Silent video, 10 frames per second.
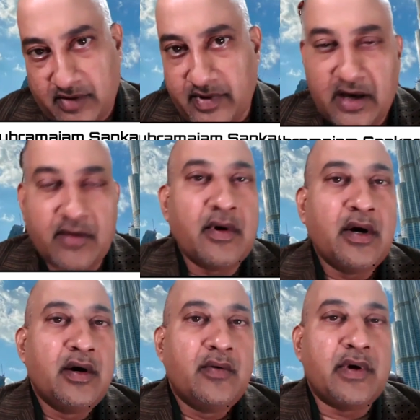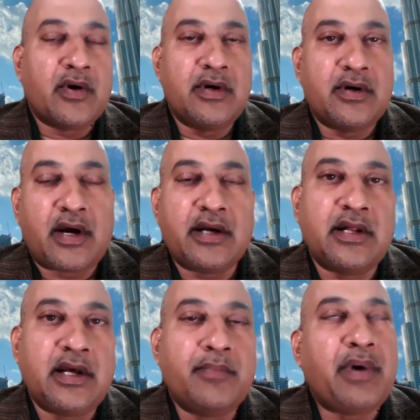We are going to try
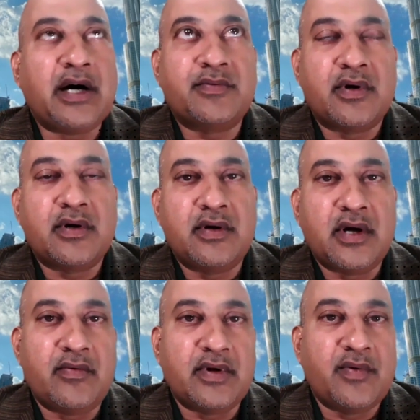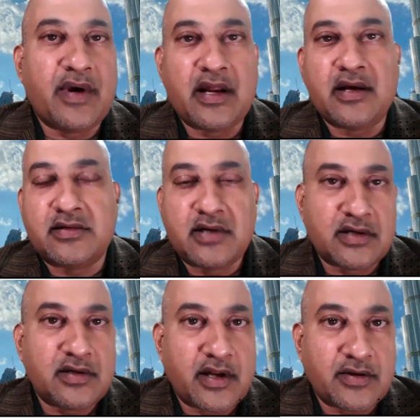the password with various
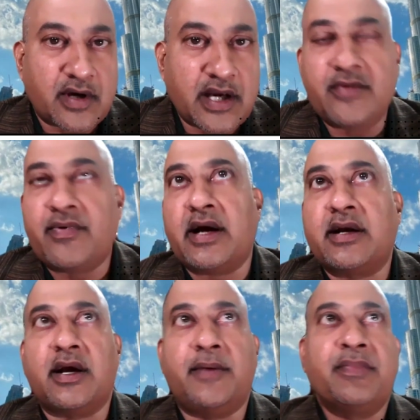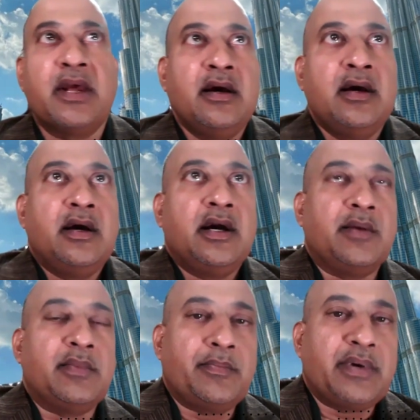dictionaries. Okay, in fact,
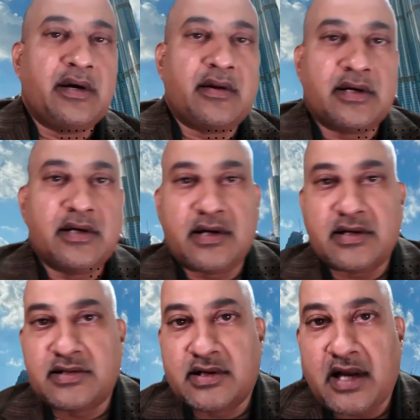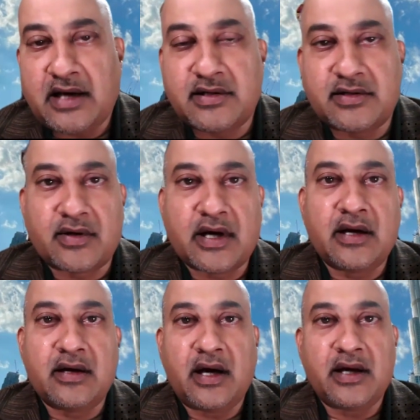in my penetration testing classes,
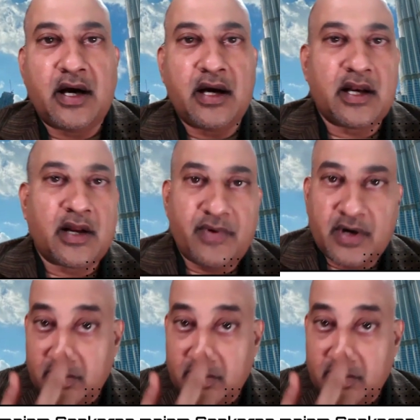okay, I refer